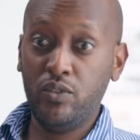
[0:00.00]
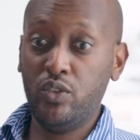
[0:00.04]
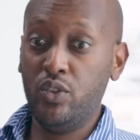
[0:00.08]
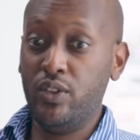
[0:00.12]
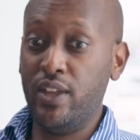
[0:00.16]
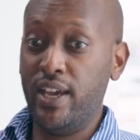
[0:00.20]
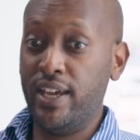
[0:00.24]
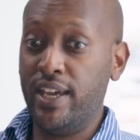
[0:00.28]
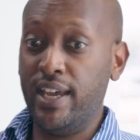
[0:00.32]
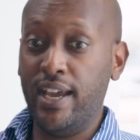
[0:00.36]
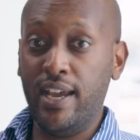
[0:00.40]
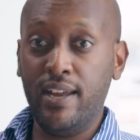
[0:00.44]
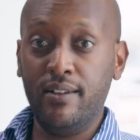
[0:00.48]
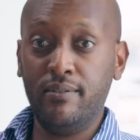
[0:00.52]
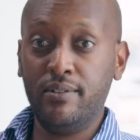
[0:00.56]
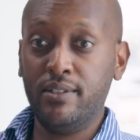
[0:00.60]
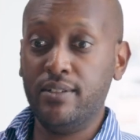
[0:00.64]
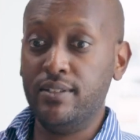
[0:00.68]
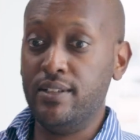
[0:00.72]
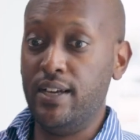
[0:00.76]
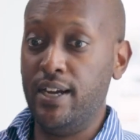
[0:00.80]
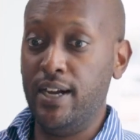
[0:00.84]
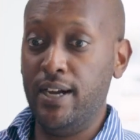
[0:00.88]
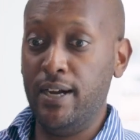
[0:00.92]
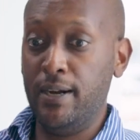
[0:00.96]
Do they get
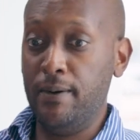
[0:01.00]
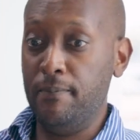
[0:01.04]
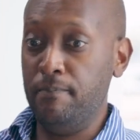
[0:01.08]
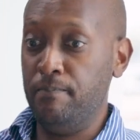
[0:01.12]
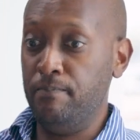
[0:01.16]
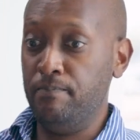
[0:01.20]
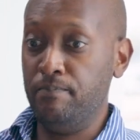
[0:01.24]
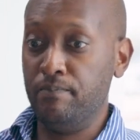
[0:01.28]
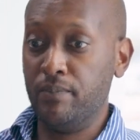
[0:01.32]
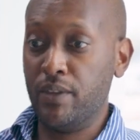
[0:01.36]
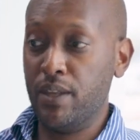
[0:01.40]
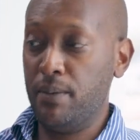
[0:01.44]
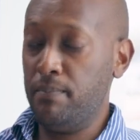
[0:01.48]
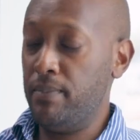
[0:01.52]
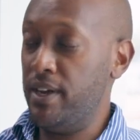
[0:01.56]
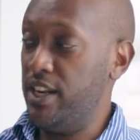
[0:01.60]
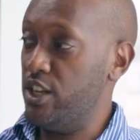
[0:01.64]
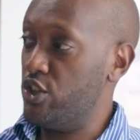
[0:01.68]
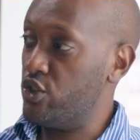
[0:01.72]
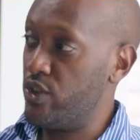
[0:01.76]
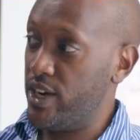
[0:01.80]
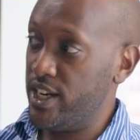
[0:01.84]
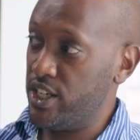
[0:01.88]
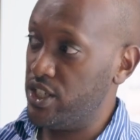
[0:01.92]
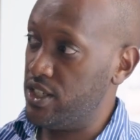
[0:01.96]

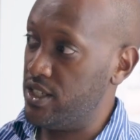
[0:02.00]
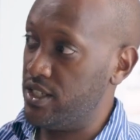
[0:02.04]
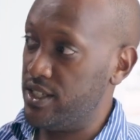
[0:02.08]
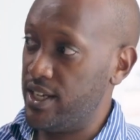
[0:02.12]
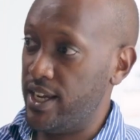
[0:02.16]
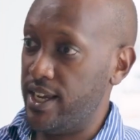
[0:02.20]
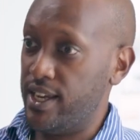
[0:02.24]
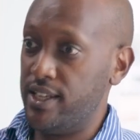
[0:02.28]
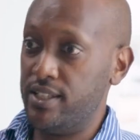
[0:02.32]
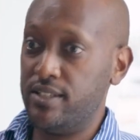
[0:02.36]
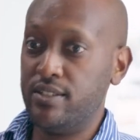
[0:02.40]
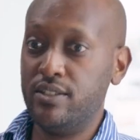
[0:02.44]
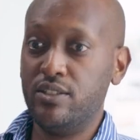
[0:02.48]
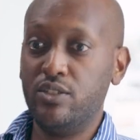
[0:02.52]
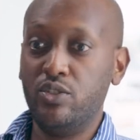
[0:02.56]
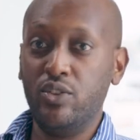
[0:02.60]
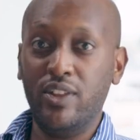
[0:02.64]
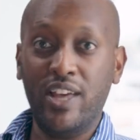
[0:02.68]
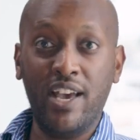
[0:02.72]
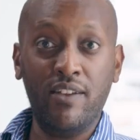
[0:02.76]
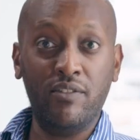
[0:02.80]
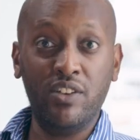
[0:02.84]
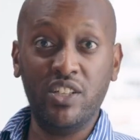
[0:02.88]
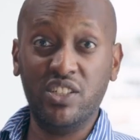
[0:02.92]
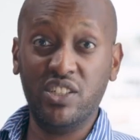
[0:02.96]
penetration tests? Do they
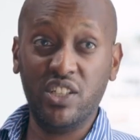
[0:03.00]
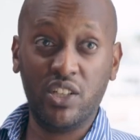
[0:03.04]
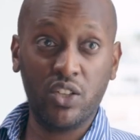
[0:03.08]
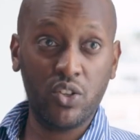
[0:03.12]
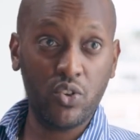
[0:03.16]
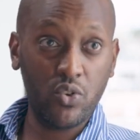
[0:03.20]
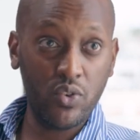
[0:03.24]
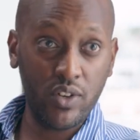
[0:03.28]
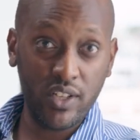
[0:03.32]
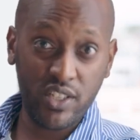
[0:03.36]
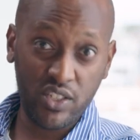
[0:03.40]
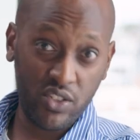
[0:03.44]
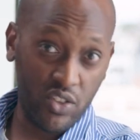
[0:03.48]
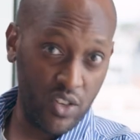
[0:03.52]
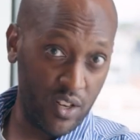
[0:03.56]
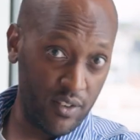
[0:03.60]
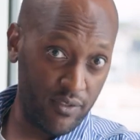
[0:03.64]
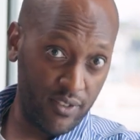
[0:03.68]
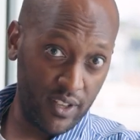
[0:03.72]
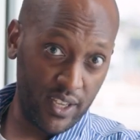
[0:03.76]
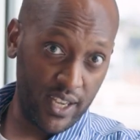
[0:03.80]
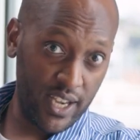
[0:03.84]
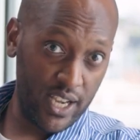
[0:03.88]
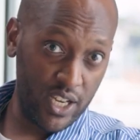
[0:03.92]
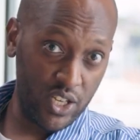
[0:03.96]
have any security
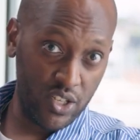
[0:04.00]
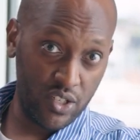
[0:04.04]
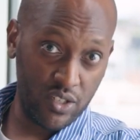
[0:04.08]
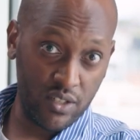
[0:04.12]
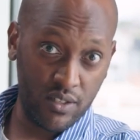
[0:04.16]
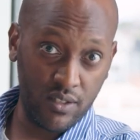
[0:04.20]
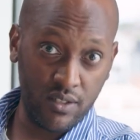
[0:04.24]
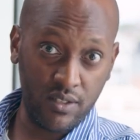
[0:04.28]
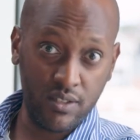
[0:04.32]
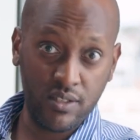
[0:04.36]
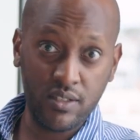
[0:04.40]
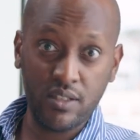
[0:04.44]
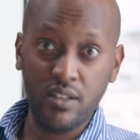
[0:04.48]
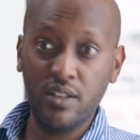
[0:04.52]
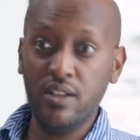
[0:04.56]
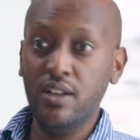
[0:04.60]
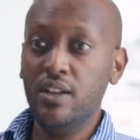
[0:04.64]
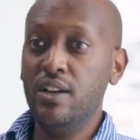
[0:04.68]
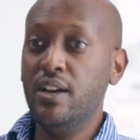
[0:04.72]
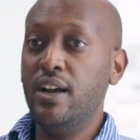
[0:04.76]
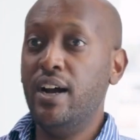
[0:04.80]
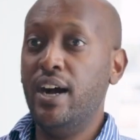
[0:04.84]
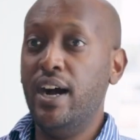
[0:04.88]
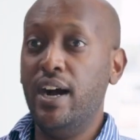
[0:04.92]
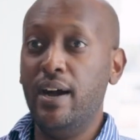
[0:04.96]
certifications?
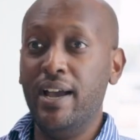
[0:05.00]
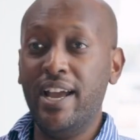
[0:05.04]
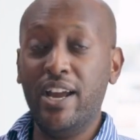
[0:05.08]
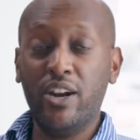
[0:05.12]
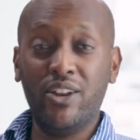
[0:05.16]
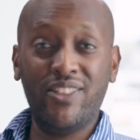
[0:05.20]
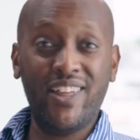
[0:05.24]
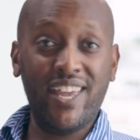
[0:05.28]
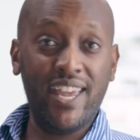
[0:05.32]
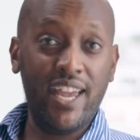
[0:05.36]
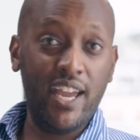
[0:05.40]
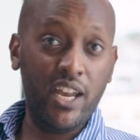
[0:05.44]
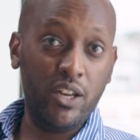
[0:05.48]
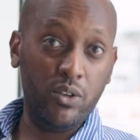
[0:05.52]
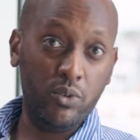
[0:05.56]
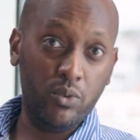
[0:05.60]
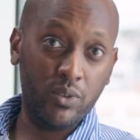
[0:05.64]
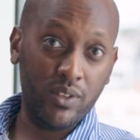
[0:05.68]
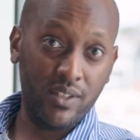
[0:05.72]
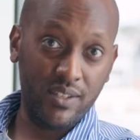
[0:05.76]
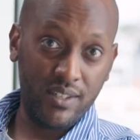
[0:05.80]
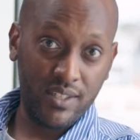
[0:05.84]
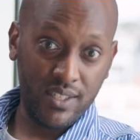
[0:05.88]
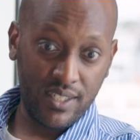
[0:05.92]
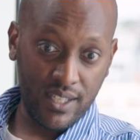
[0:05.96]
How do they handle
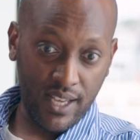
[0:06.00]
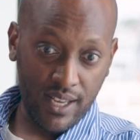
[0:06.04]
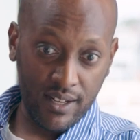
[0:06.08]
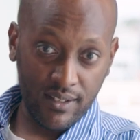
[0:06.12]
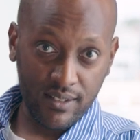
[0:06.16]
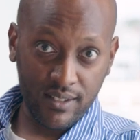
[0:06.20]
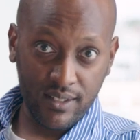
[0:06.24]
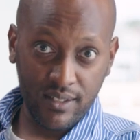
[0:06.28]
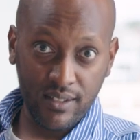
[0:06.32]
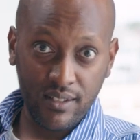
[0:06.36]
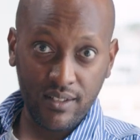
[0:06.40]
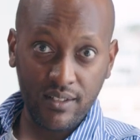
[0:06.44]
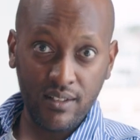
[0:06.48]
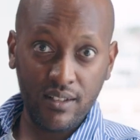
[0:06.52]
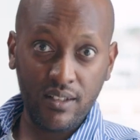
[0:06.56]
consent?